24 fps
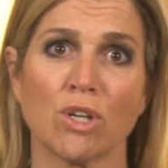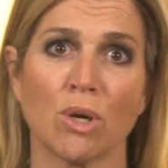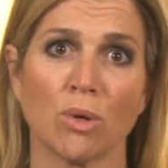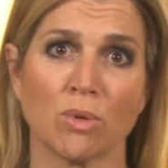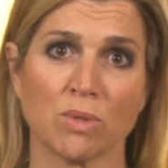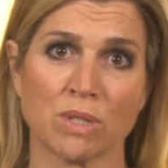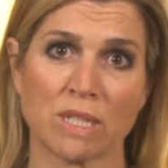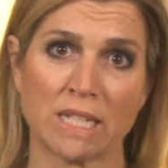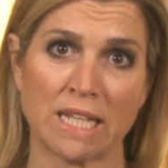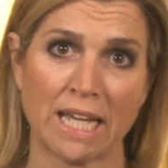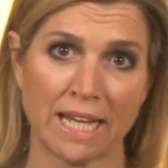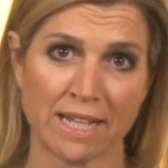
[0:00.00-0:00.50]

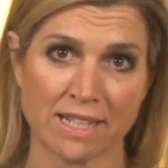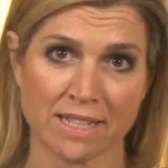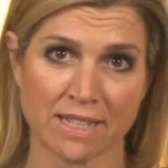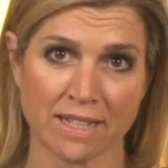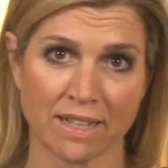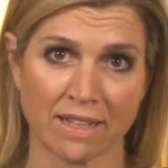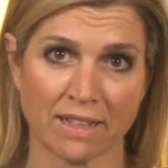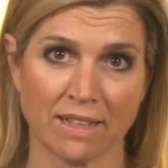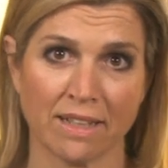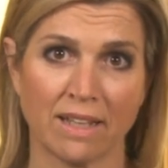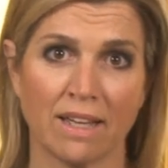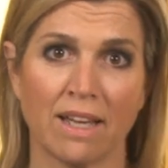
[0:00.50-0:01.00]
loans
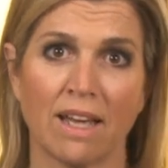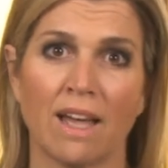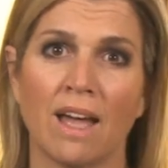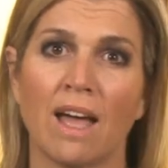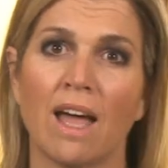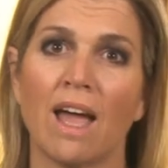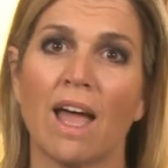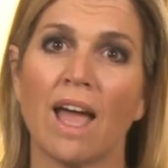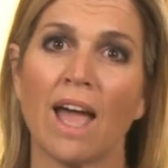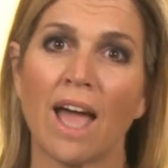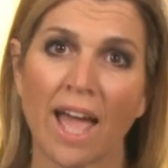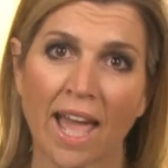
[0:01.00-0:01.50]
later,
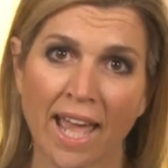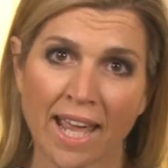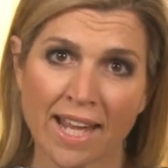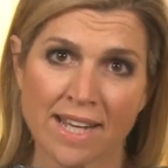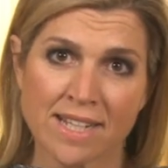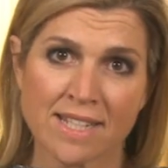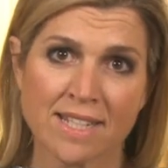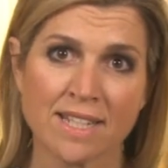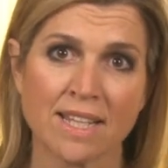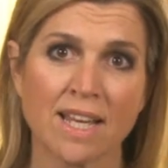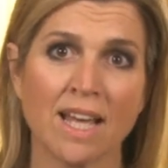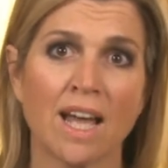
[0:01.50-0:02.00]

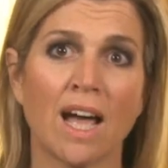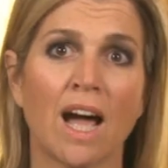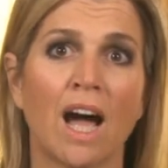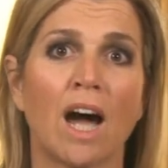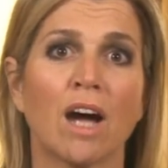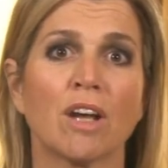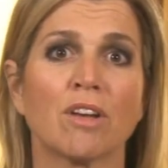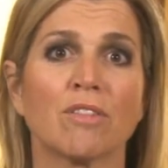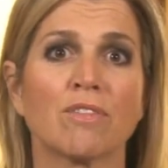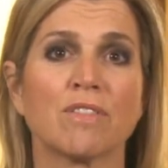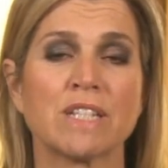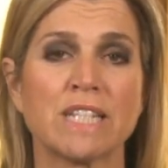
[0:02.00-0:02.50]
8
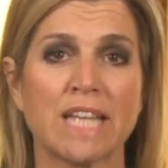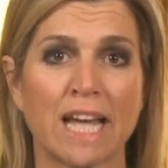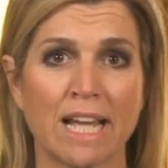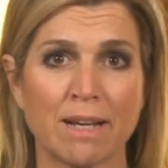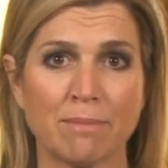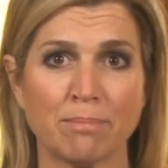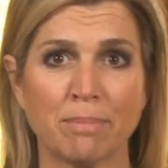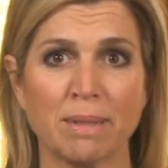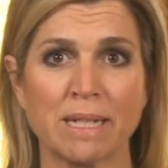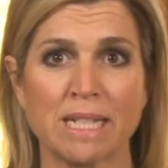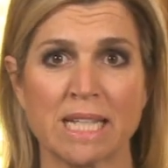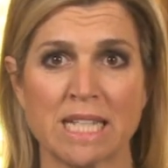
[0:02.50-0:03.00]
out of
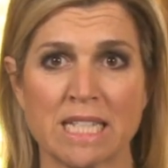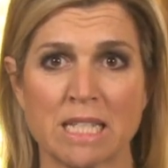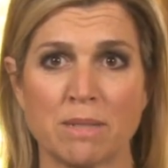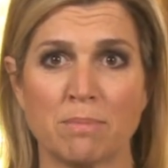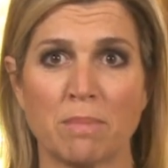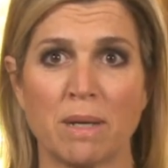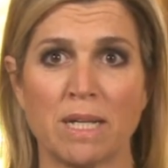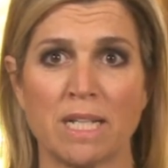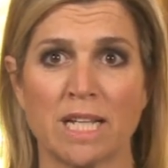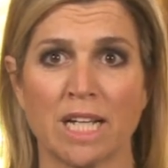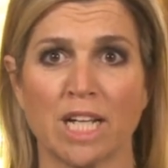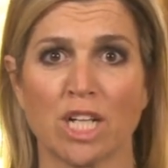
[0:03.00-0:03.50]
10
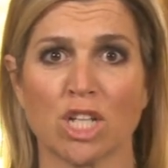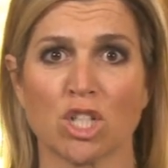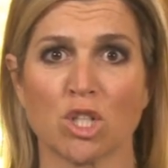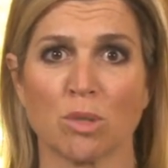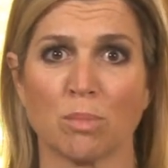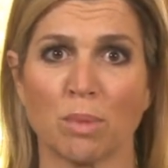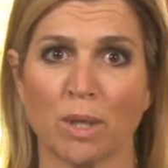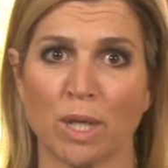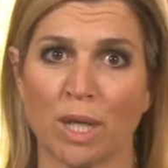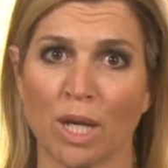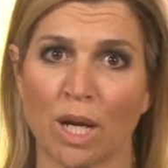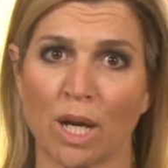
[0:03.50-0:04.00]
participating
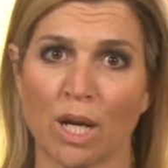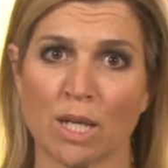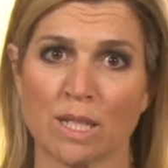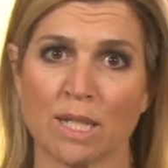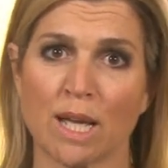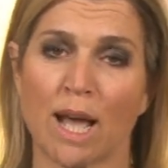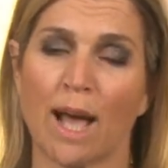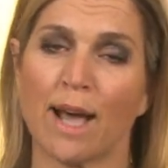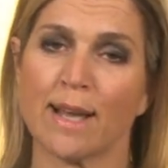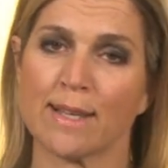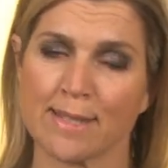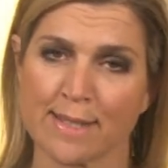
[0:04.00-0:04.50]
entrepreneurs
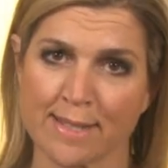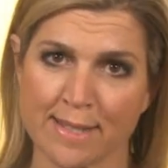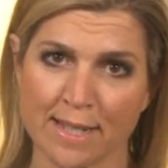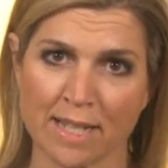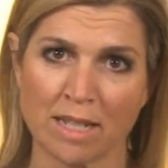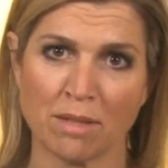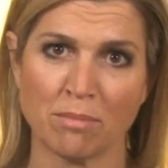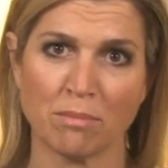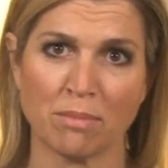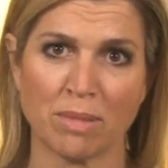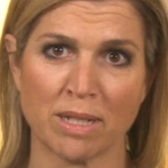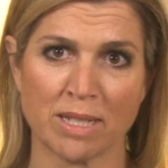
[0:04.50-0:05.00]
are still
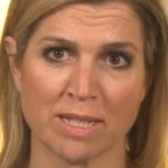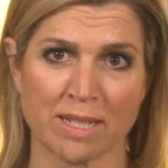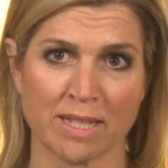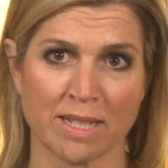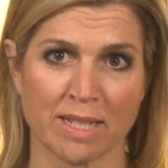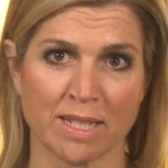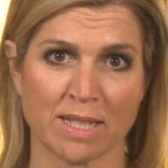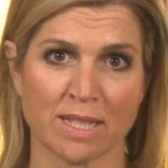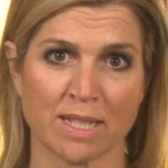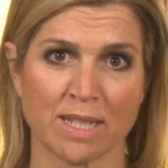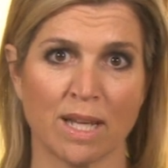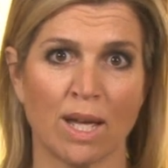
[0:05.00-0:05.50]
in
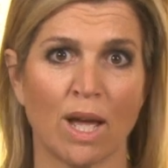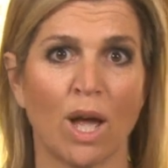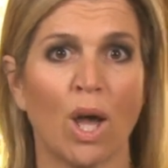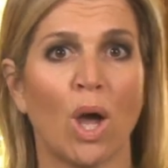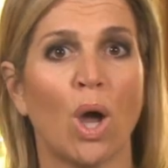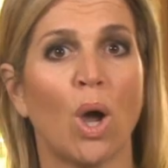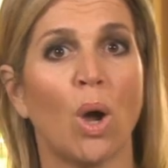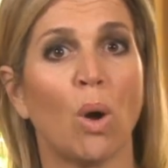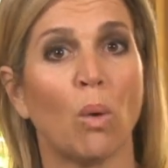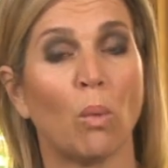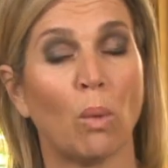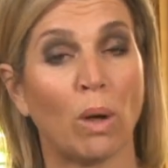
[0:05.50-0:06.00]
business,
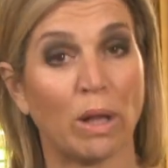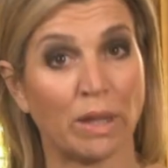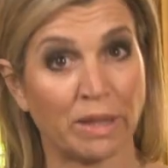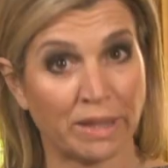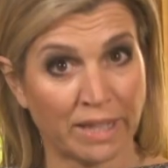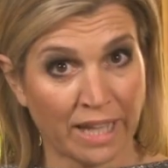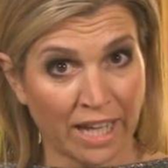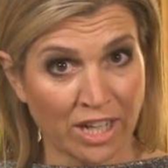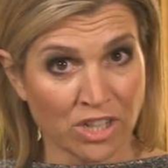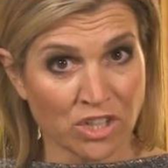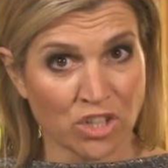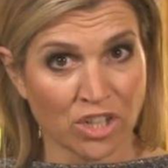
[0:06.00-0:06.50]
while
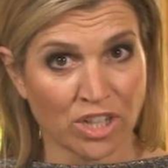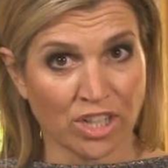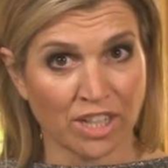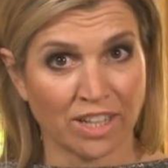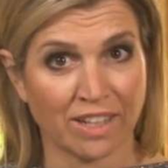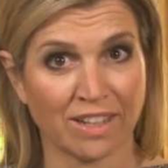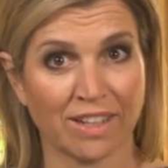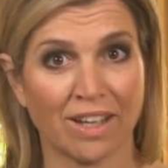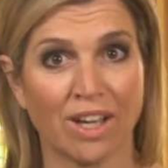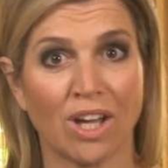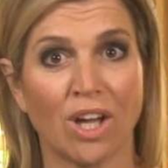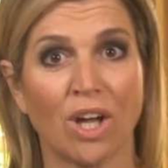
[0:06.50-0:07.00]

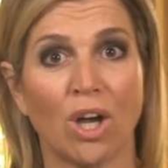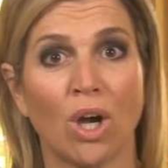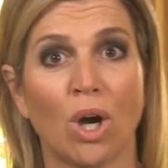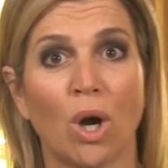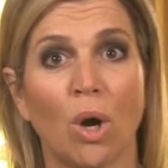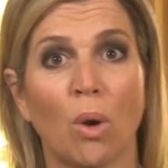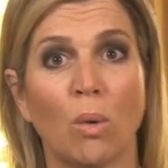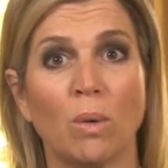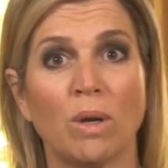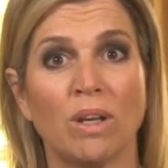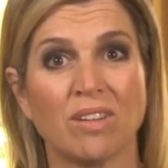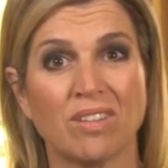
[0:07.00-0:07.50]
nationally,
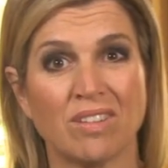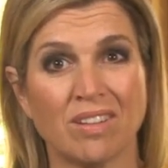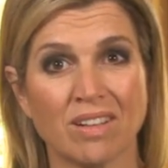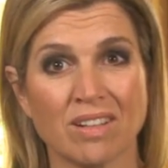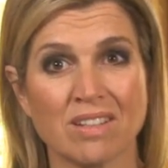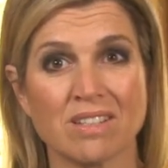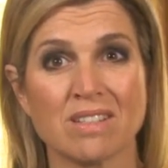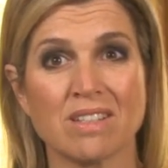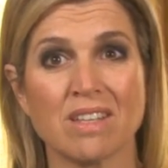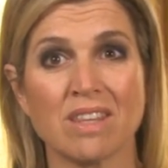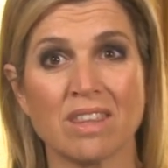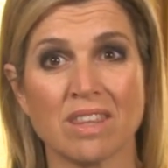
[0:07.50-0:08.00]
only
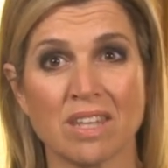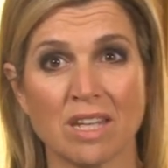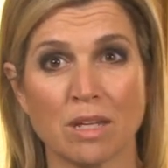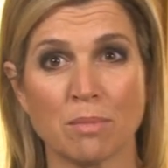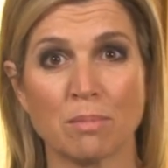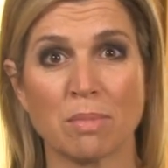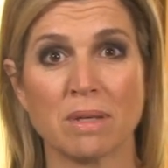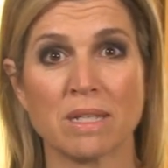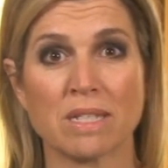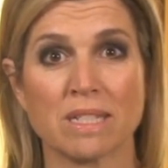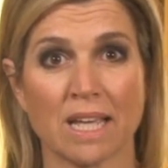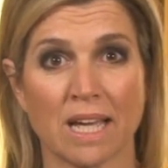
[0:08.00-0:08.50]

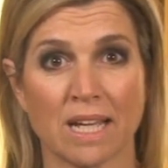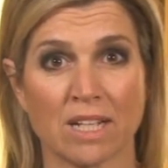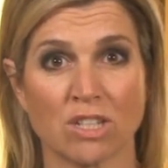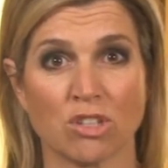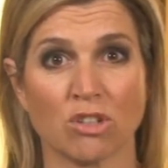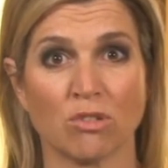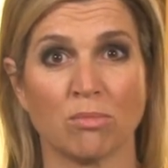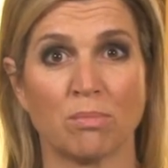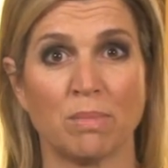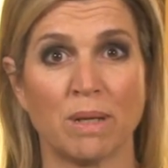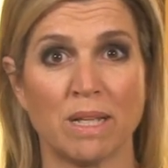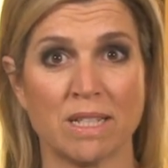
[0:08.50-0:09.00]
63%
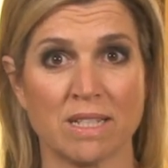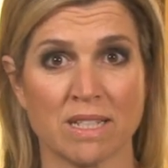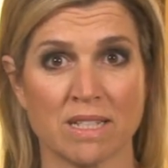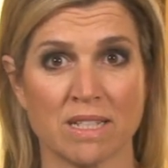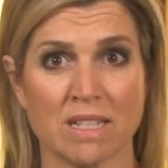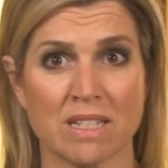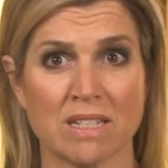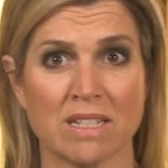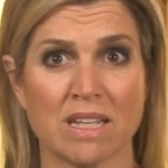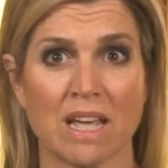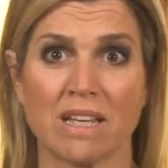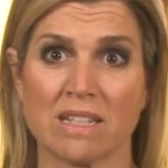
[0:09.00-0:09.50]
of
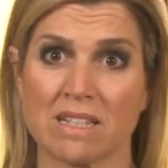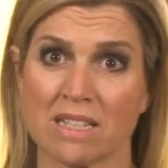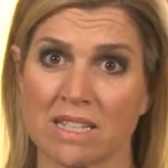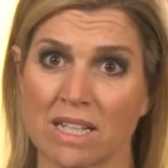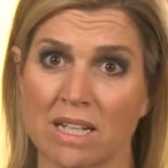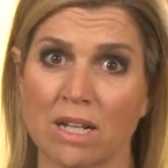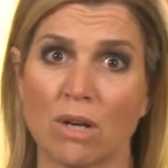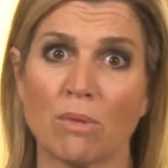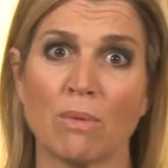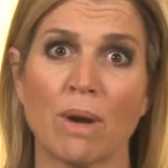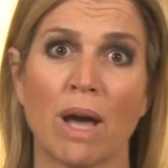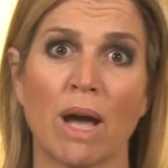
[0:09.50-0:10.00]
businesses are
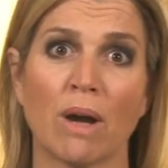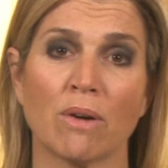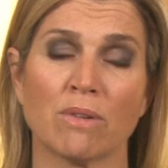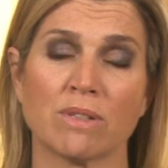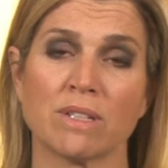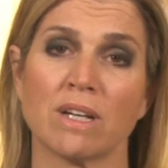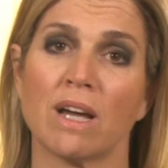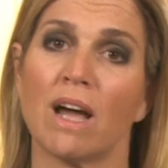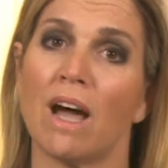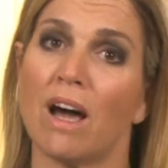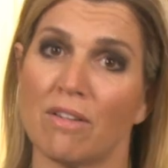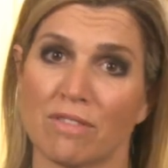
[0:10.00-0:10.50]
still around
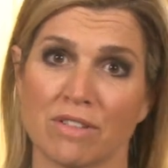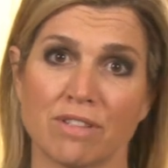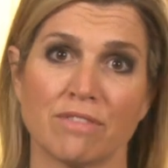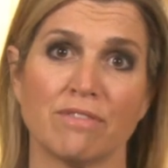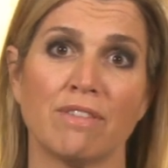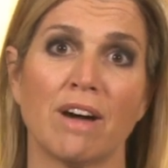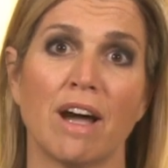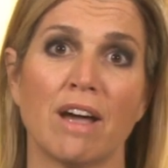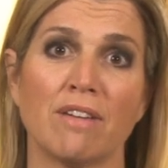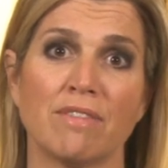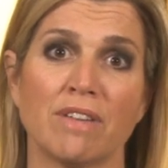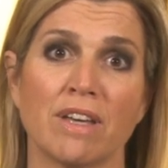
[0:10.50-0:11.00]
after
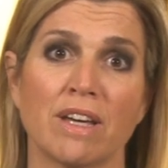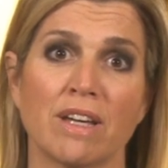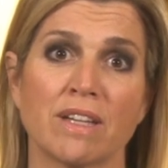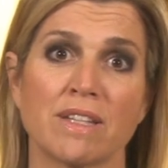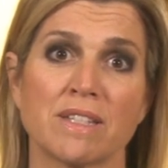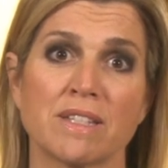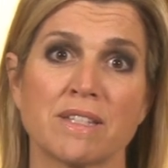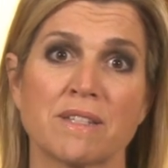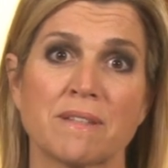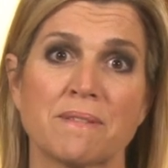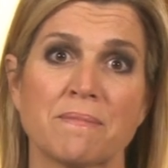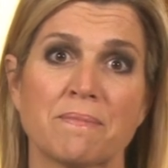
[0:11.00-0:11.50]
5
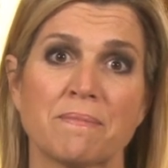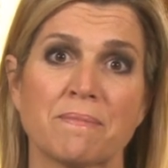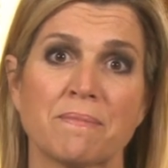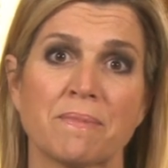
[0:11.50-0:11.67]
years.